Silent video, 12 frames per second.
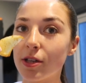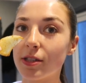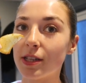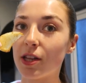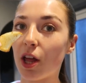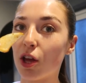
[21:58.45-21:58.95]

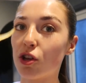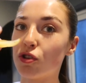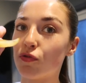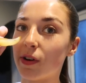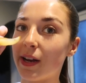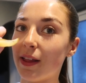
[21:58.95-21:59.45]
did like
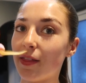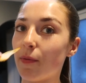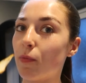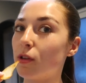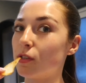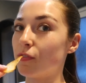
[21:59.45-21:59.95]
really thin
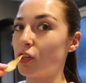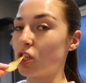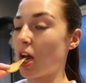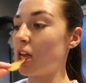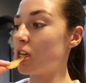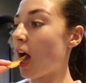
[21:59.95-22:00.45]
ones for a
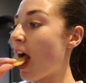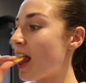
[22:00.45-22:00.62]
change.